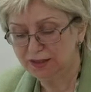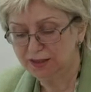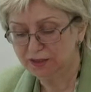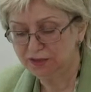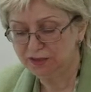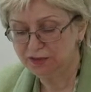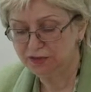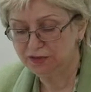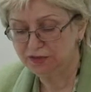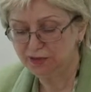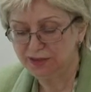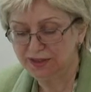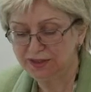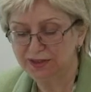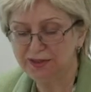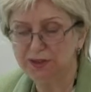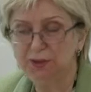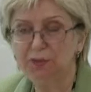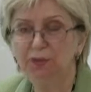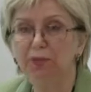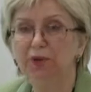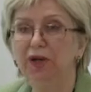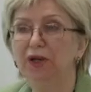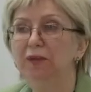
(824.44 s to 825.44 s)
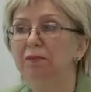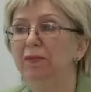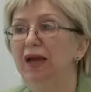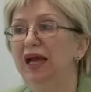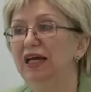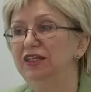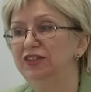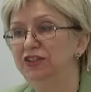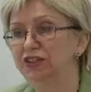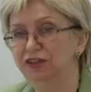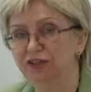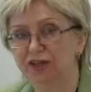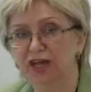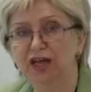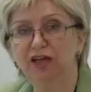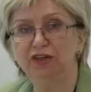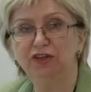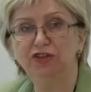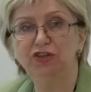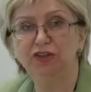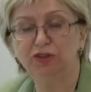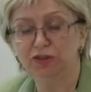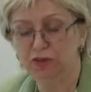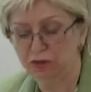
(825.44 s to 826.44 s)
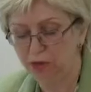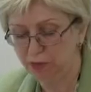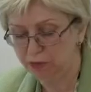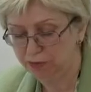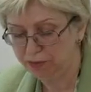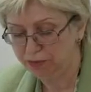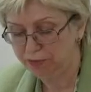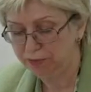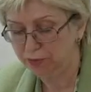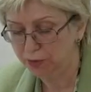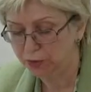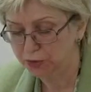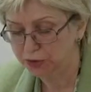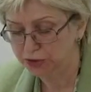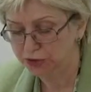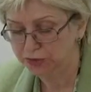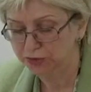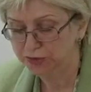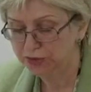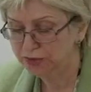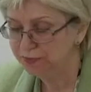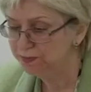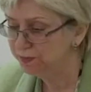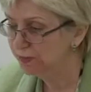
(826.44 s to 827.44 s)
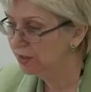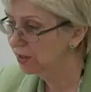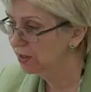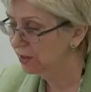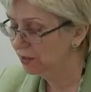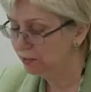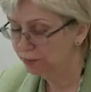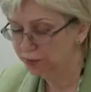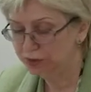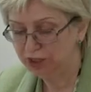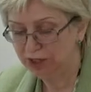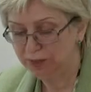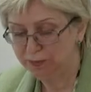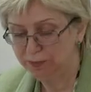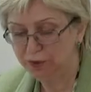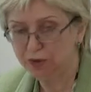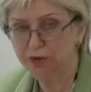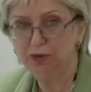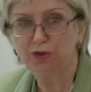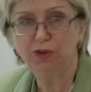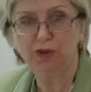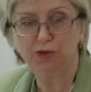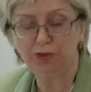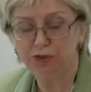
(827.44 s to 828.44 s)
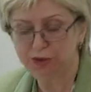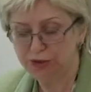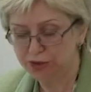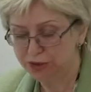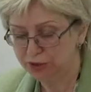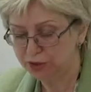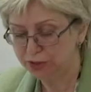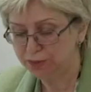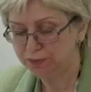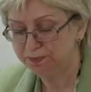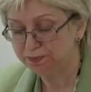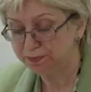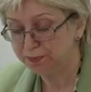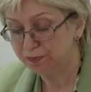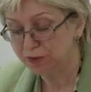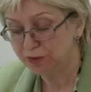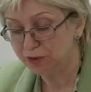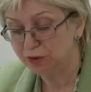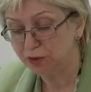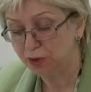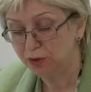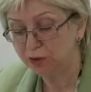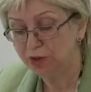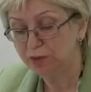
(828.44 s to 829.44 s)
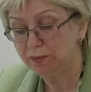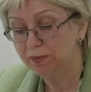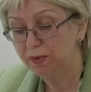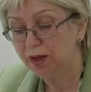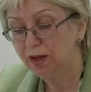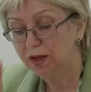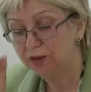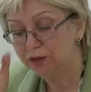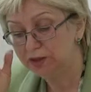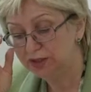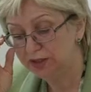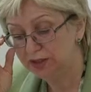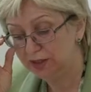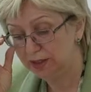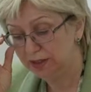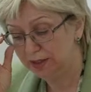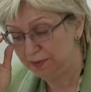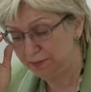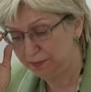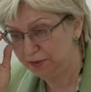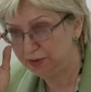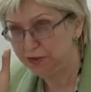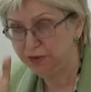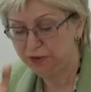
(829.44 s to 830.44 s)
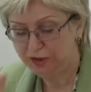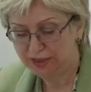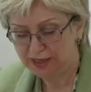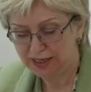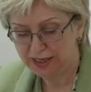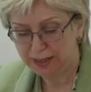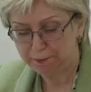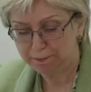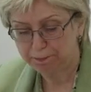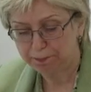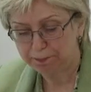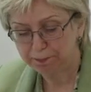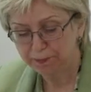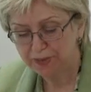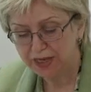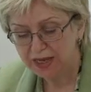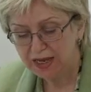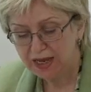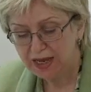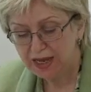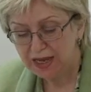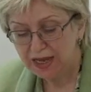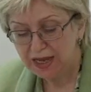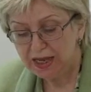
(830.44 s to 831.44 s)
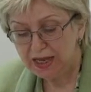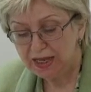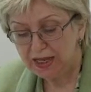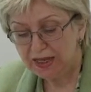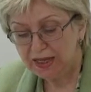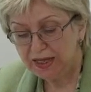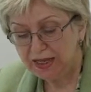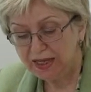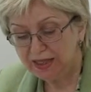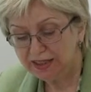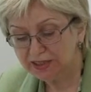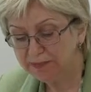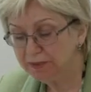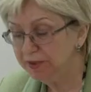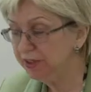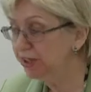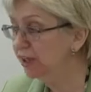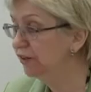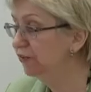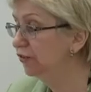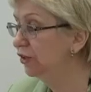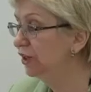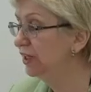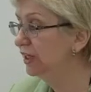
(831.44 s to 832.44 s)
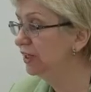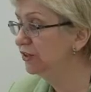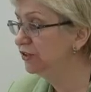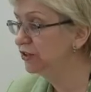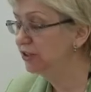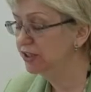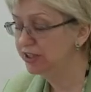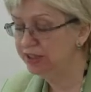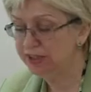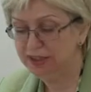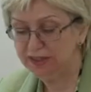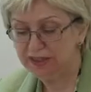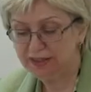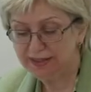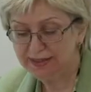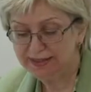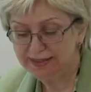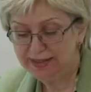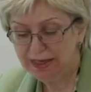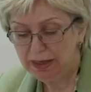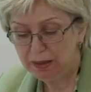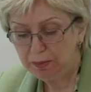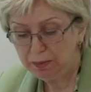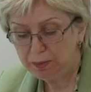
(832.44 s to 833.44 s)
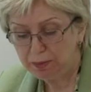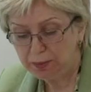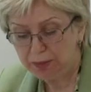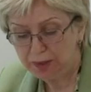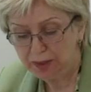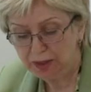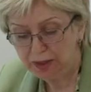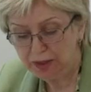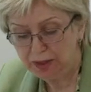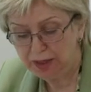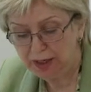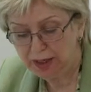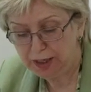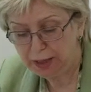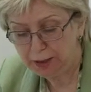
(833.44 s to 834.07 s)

different pragmatic, actually, of emotions, which I'm not going to talk about today. Let me give you an interesting example